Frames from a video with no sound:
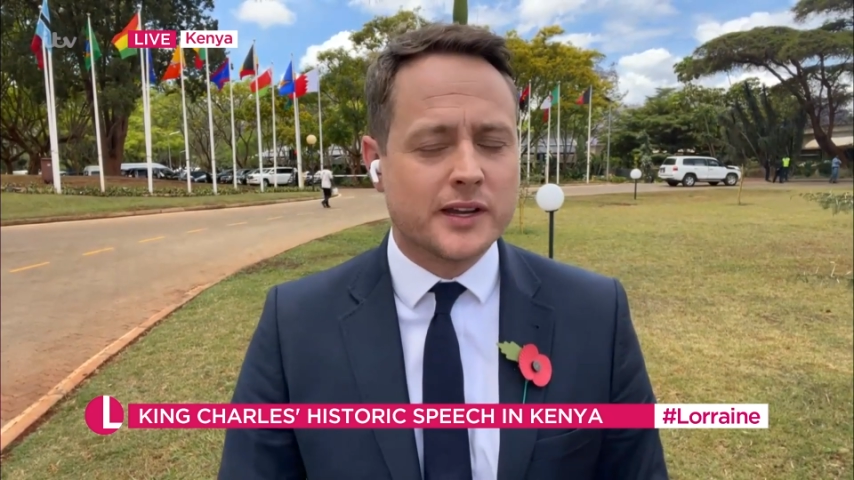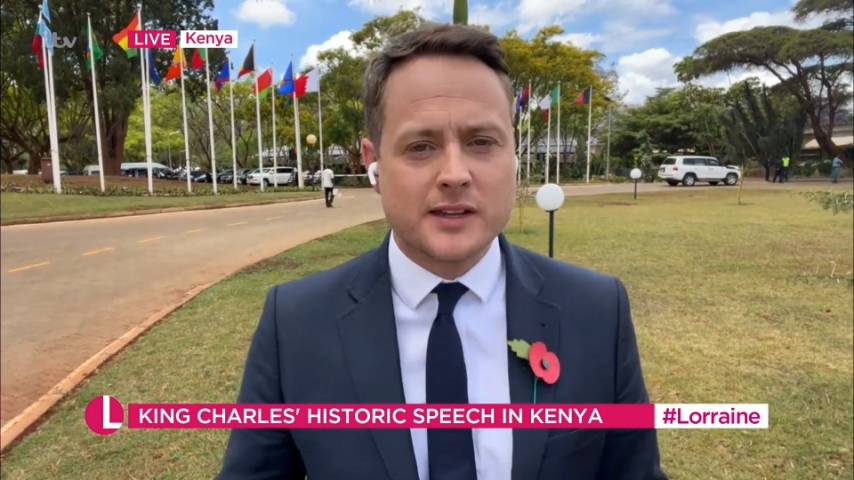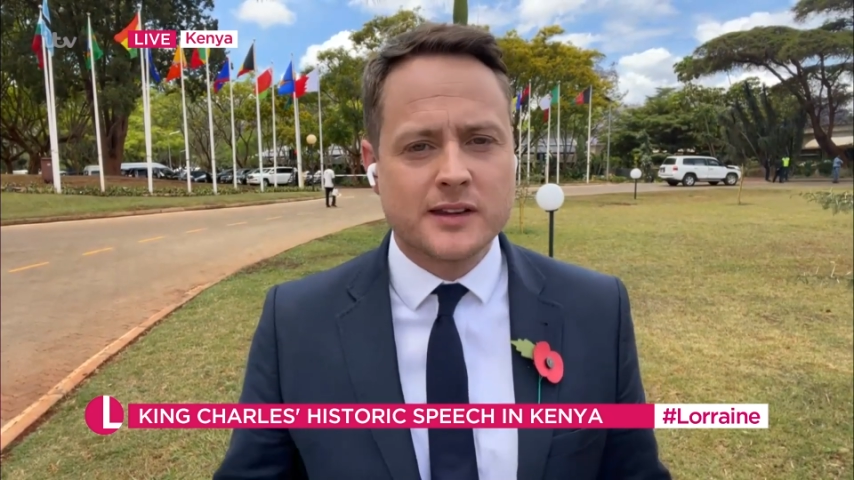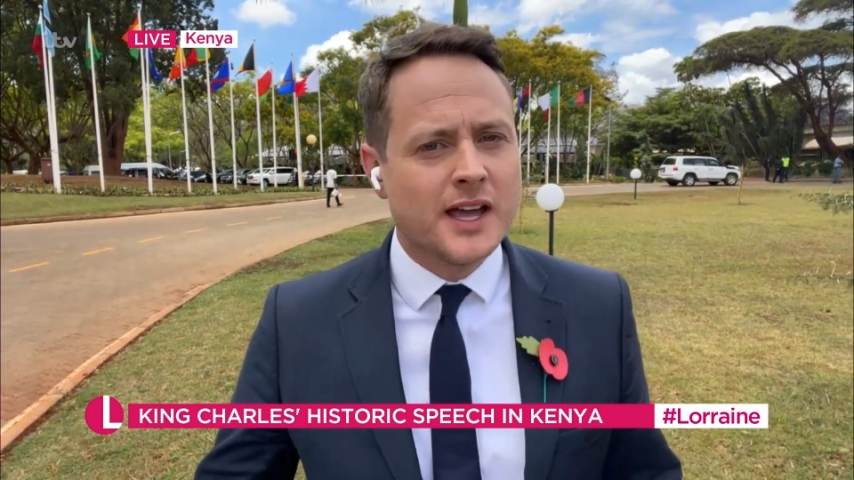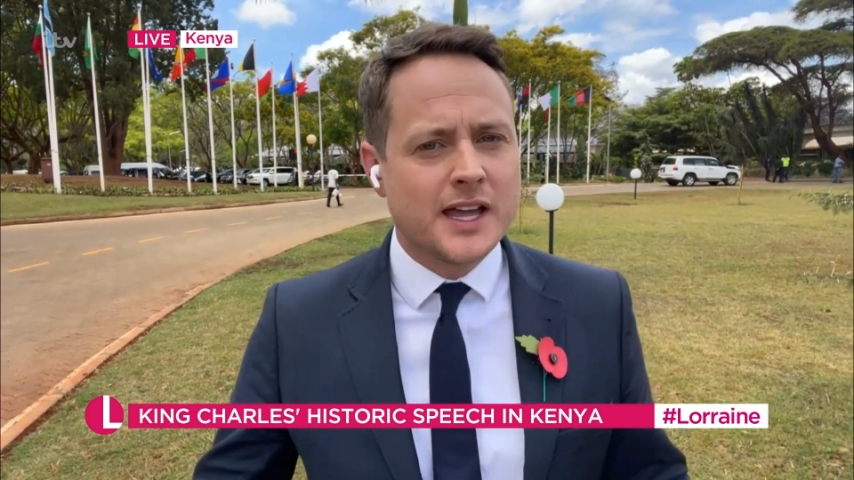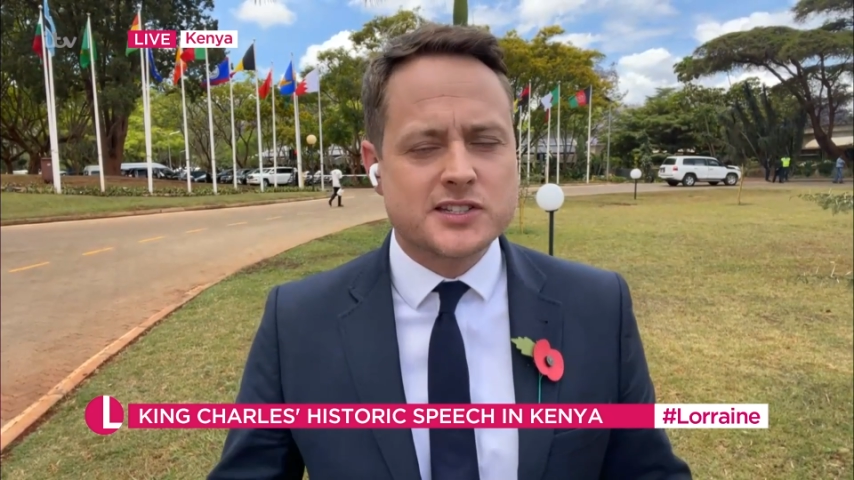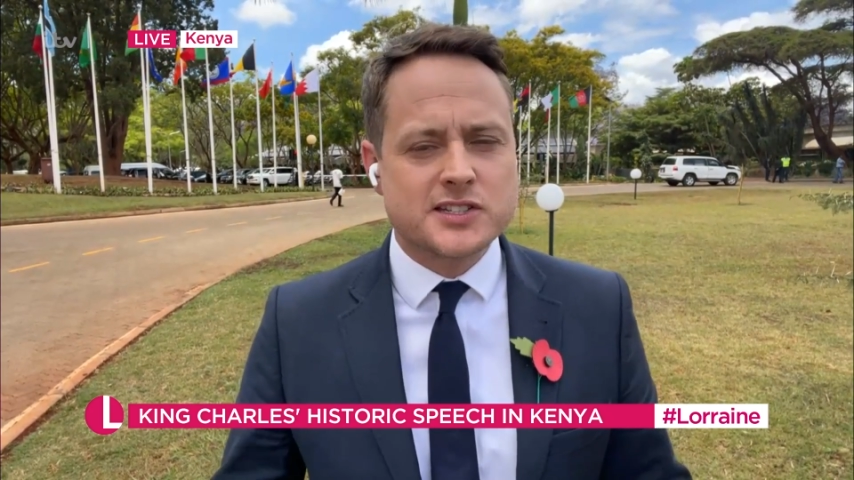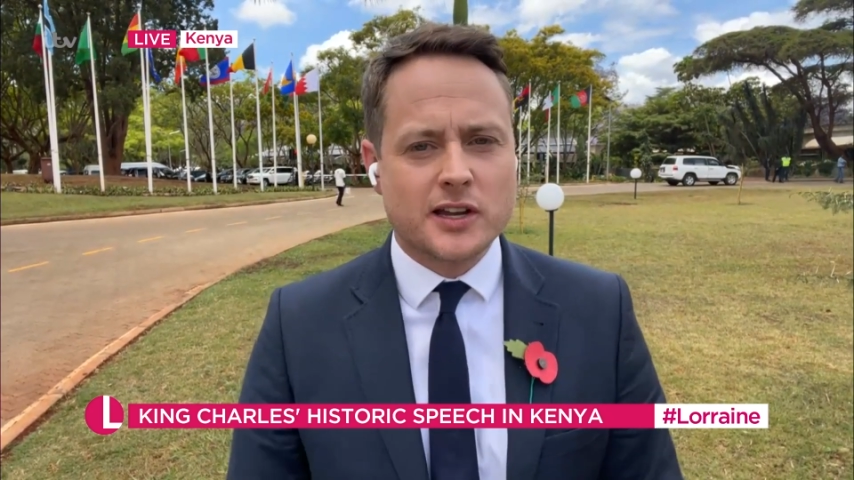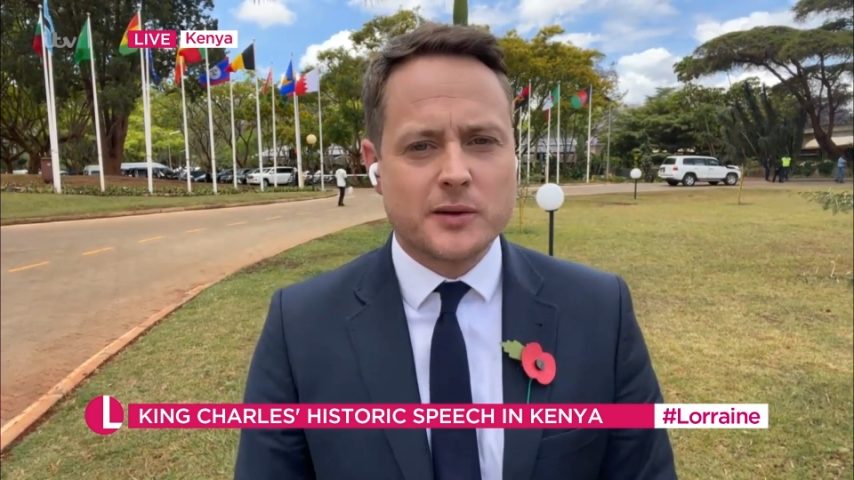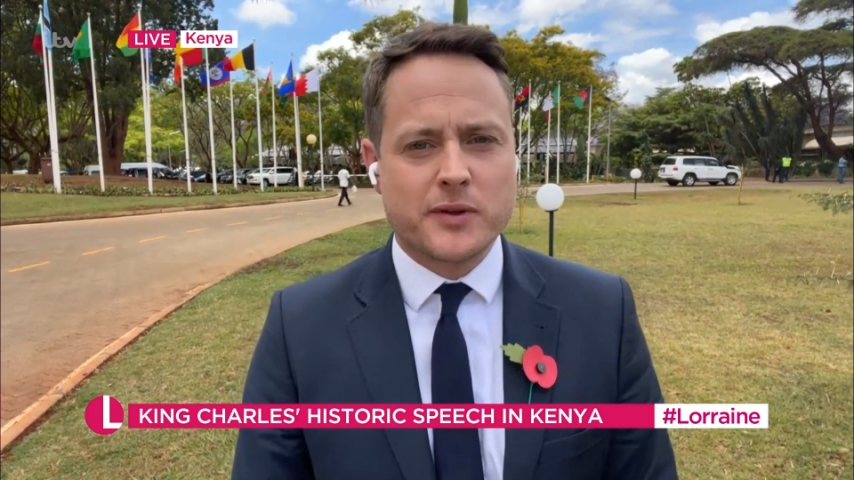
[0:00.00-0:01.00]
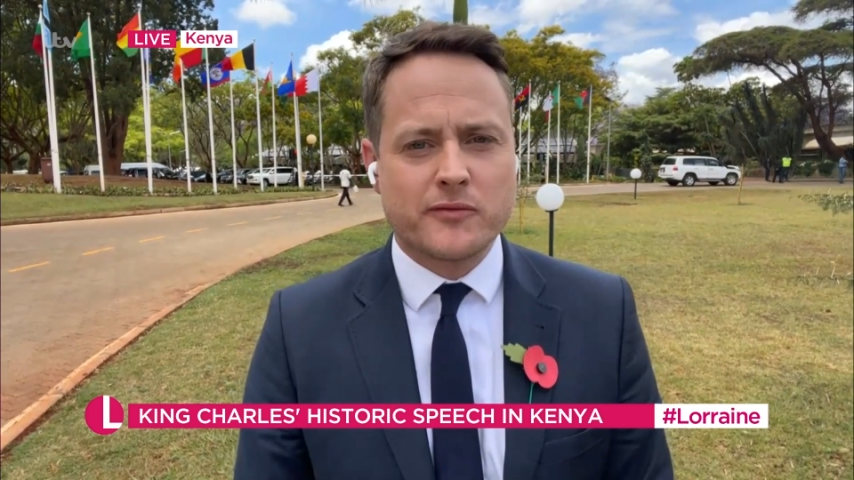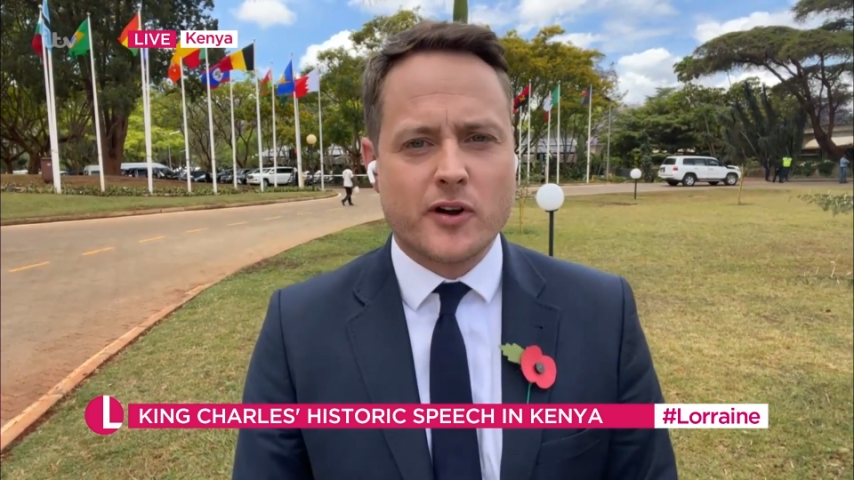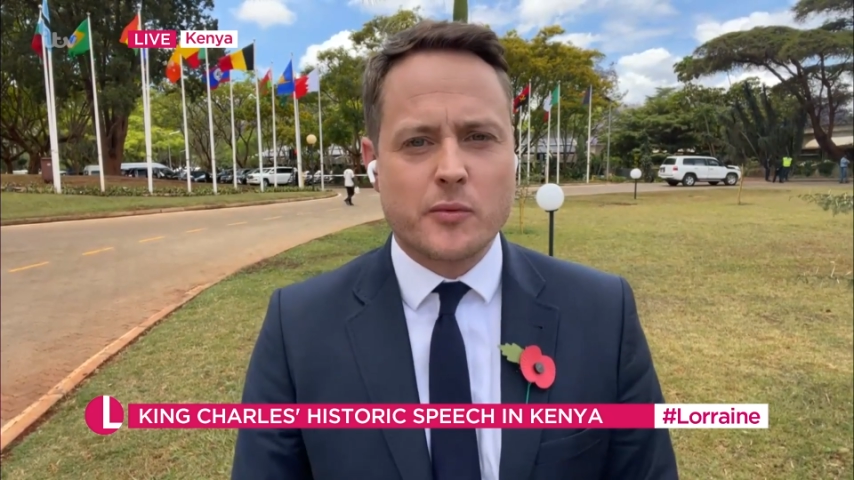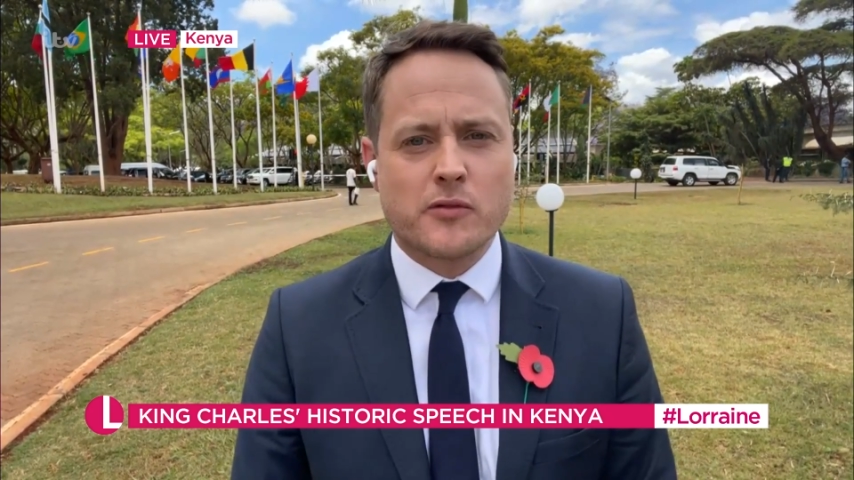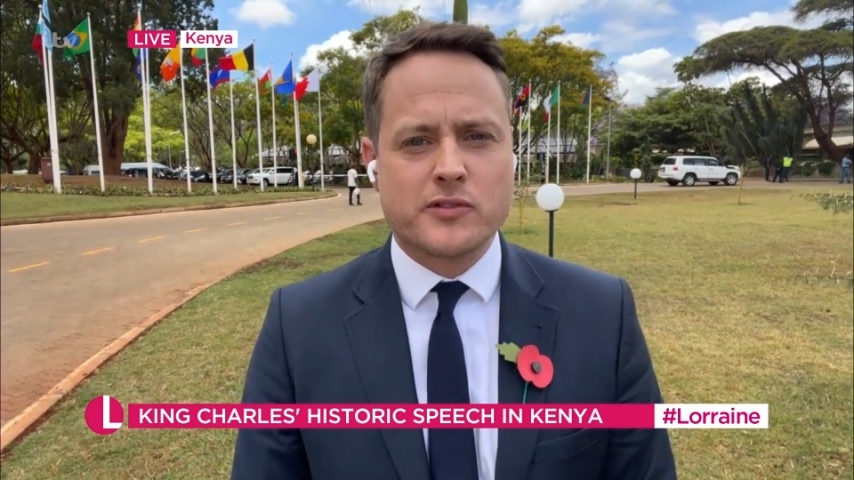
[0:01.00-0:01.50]
And it's certainly been
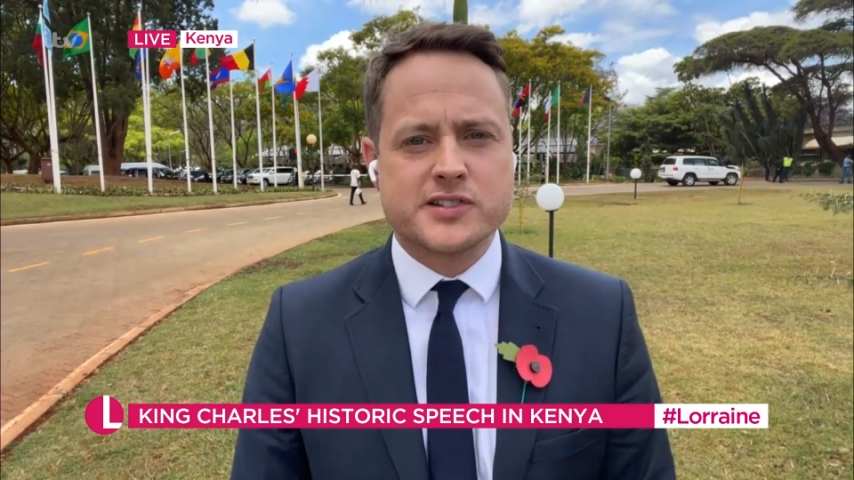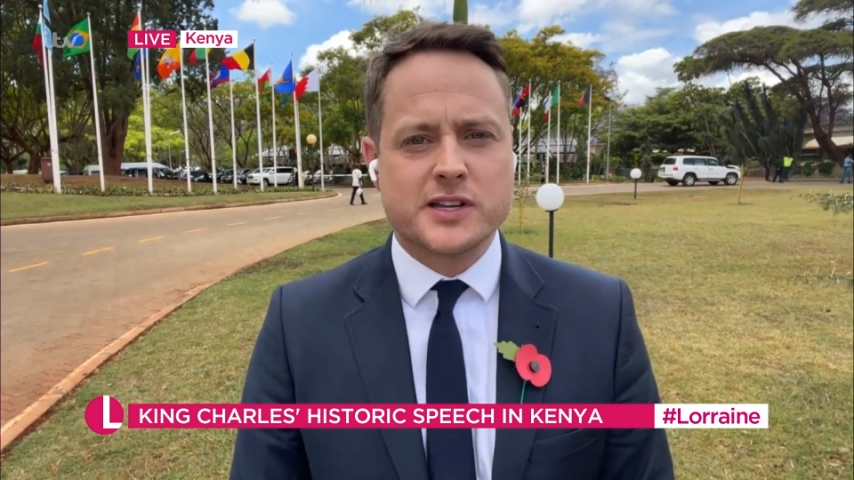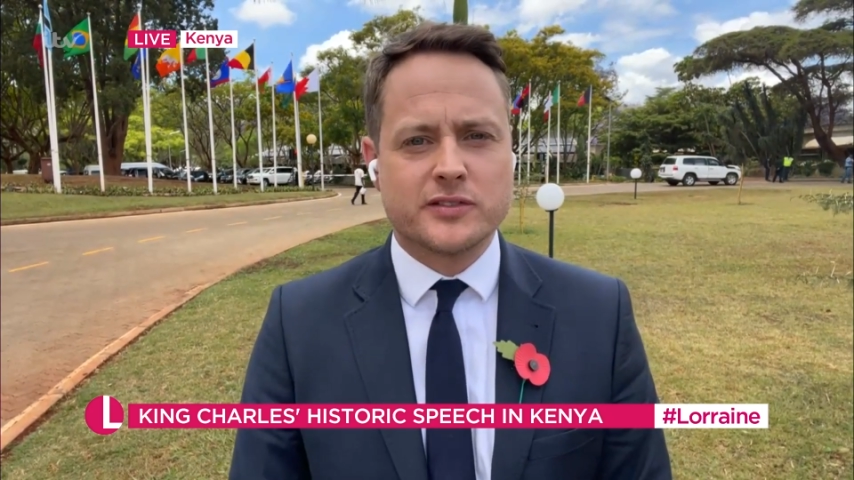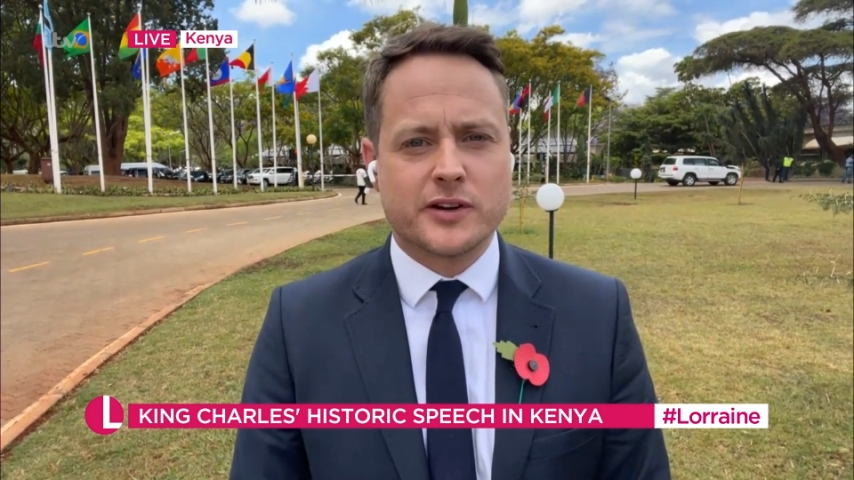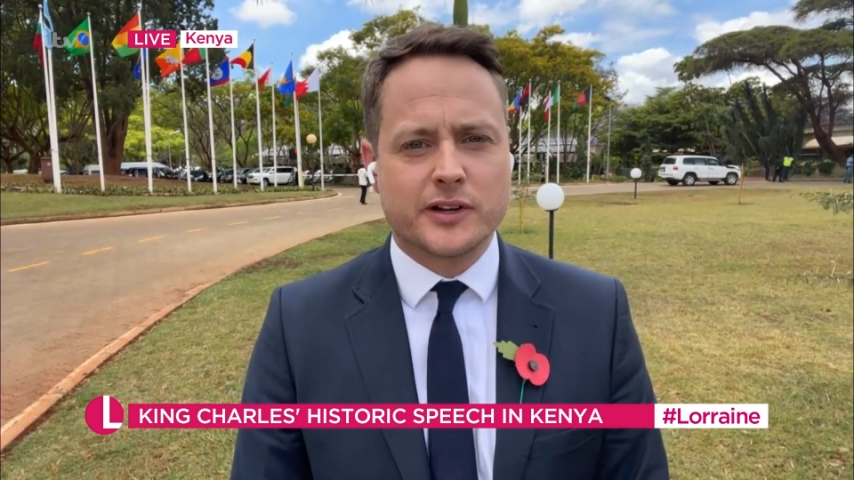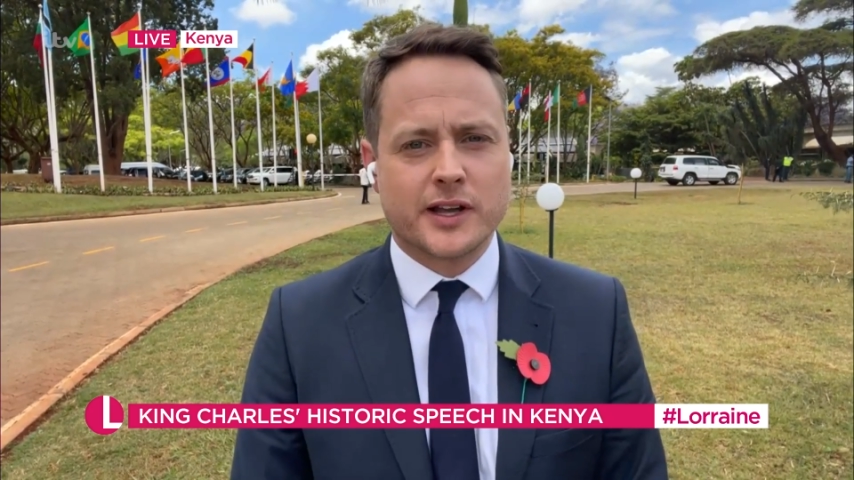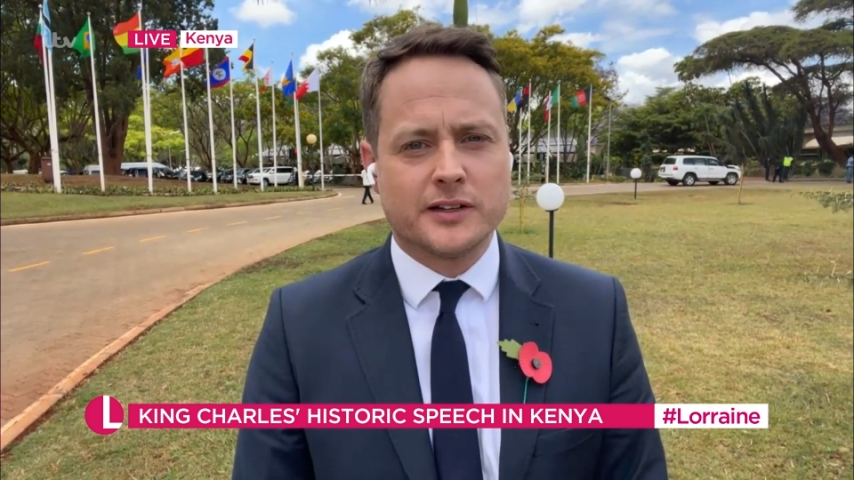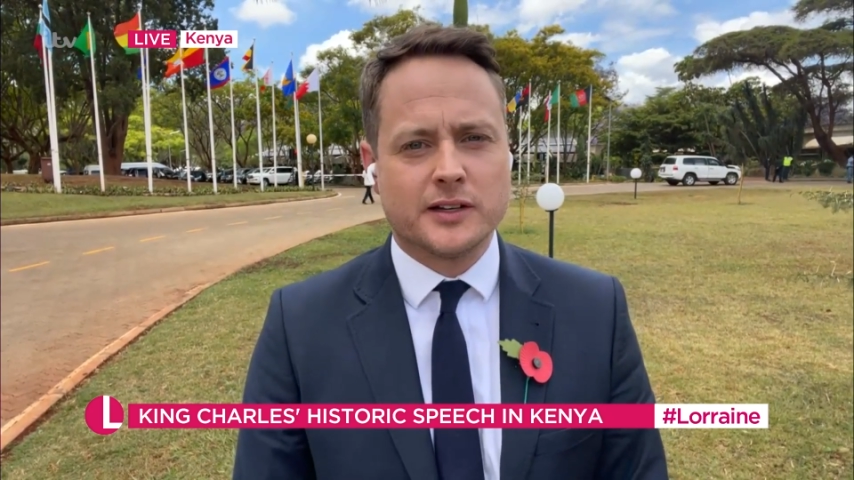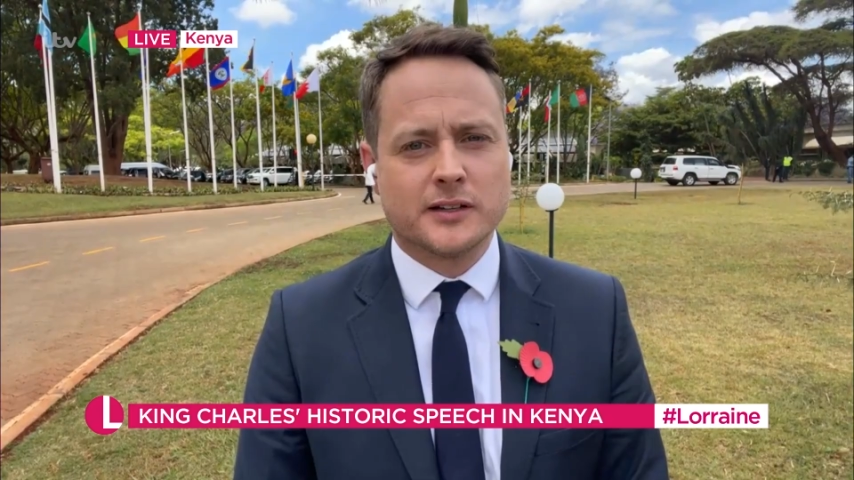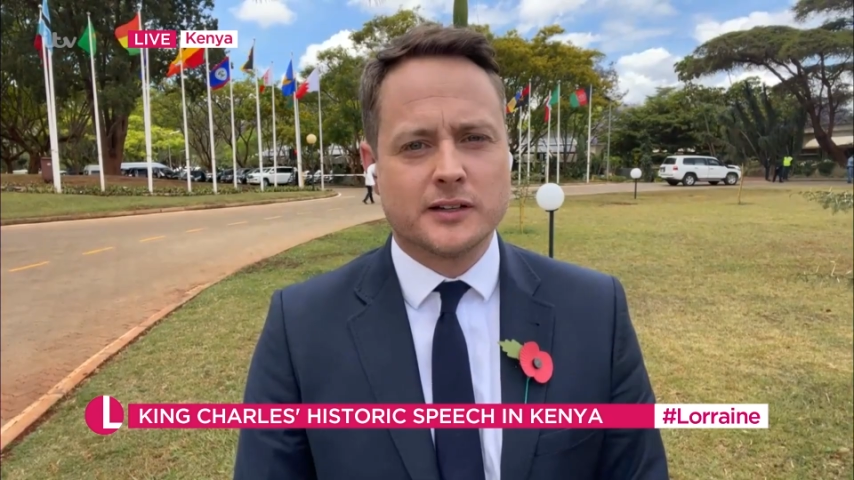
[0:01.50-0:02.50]
very well received here in Kenya.